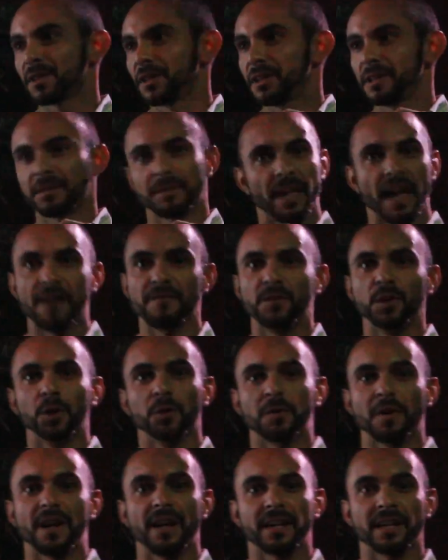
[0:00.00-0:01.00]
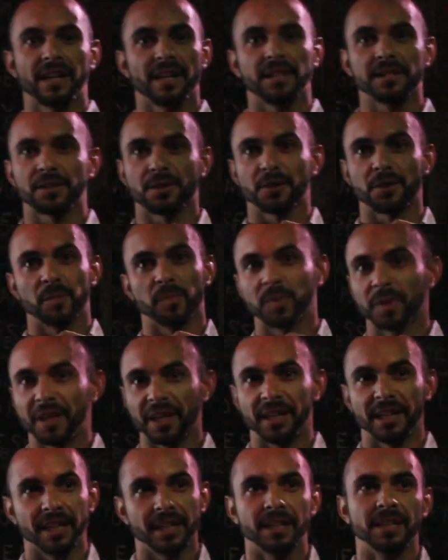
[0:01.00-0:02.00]
they have no rankings, they're
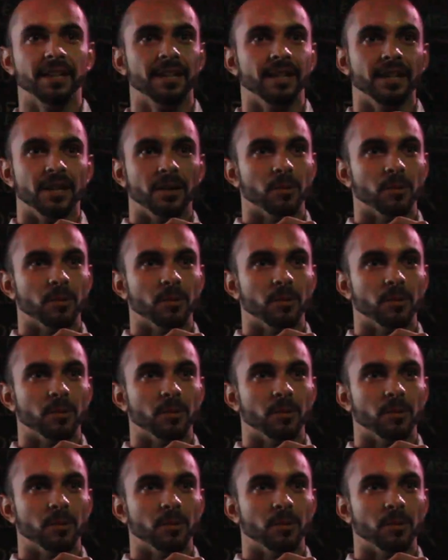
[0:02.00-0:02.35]
complaining.